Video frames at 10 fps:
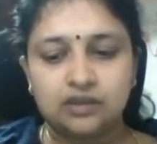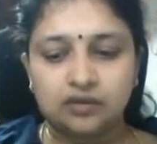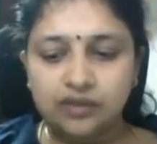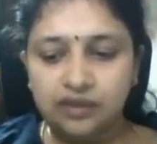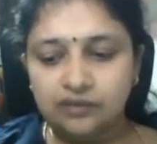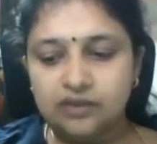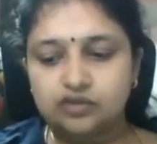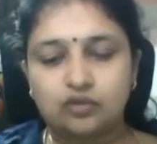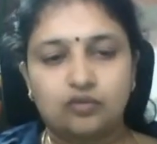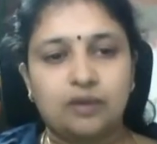okay?
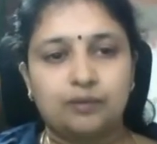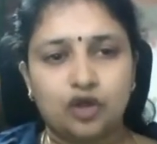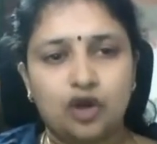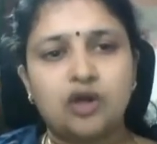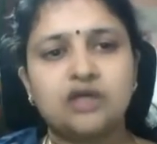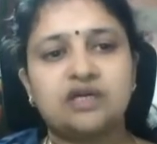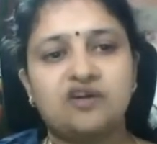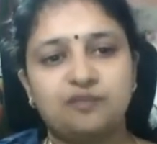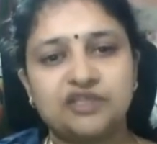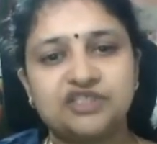So prolonged
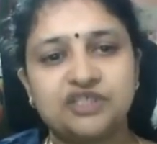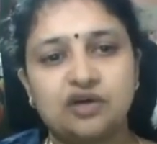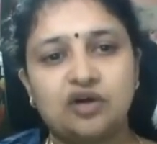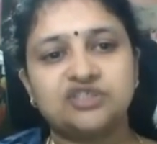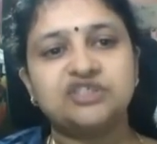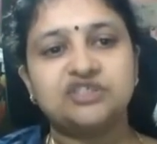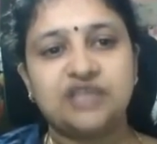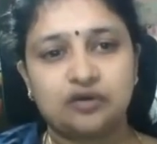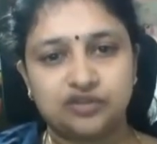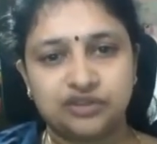cuff pressure causes
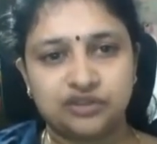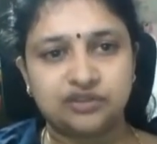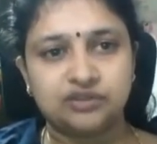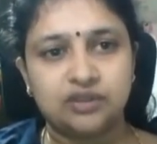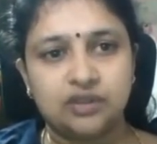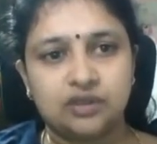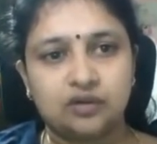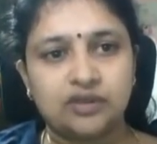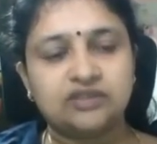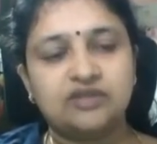necrosis,
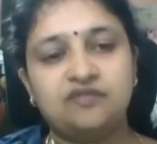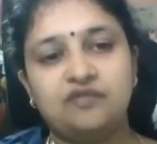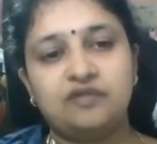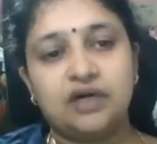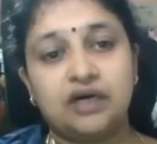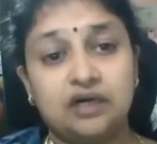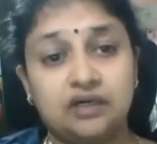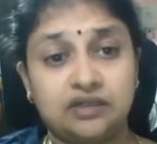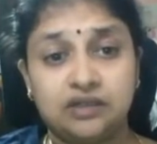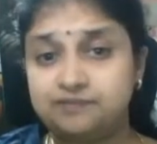okay? If
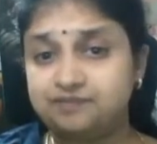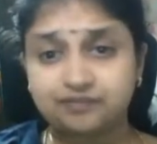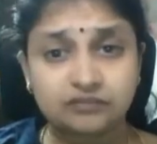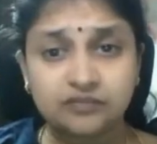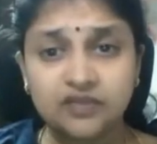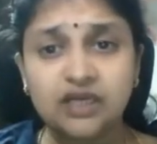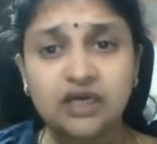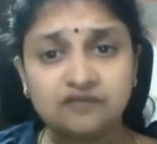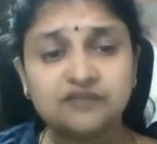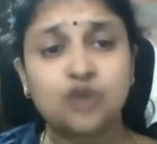the
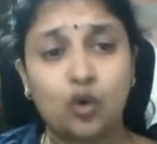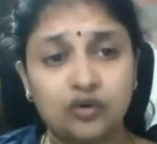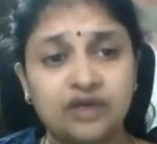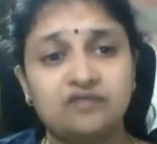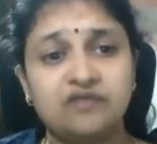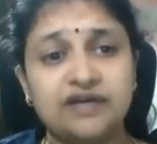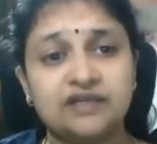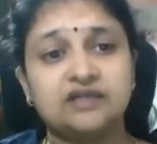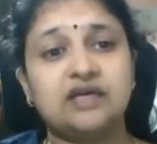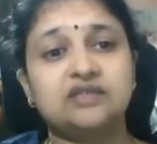cuff is
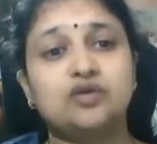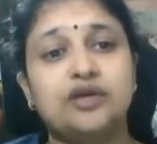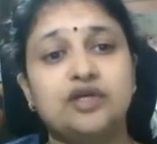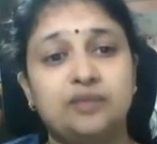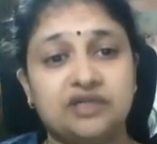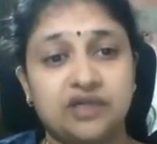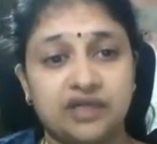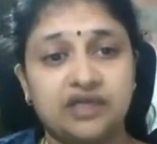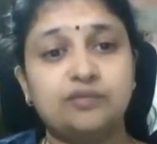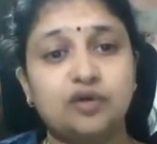overinflated, there is going to be
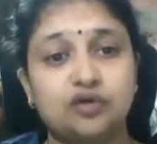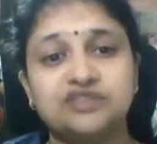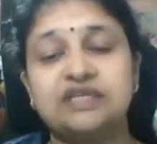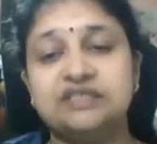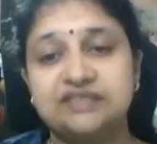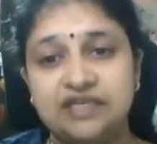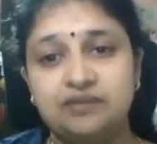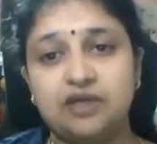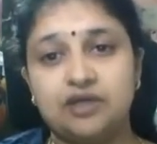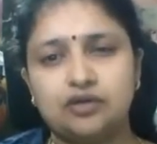tracheal mucosal
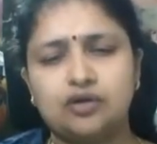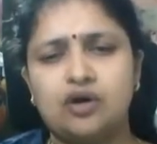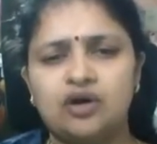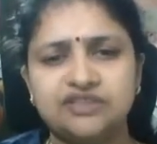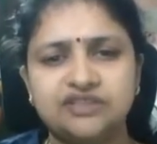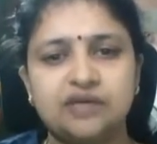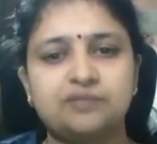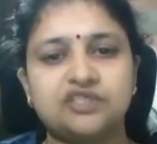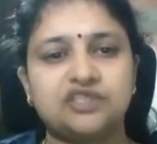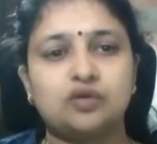ischemia due to
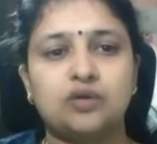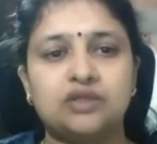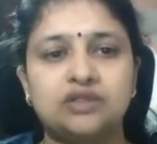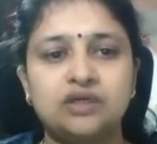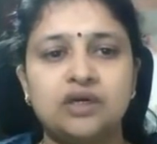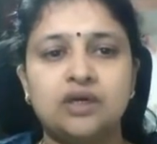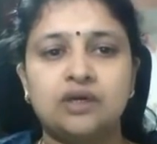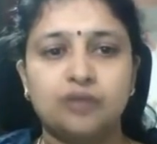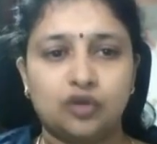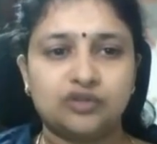constant pressure over the
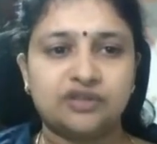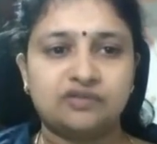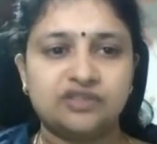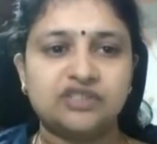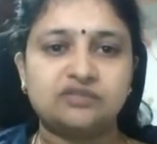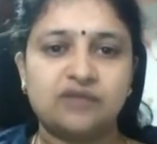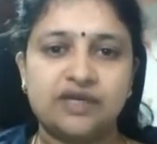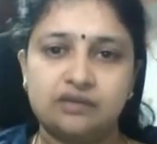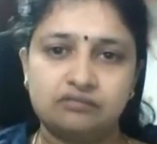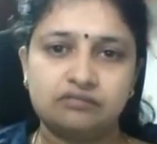mucosa, which is very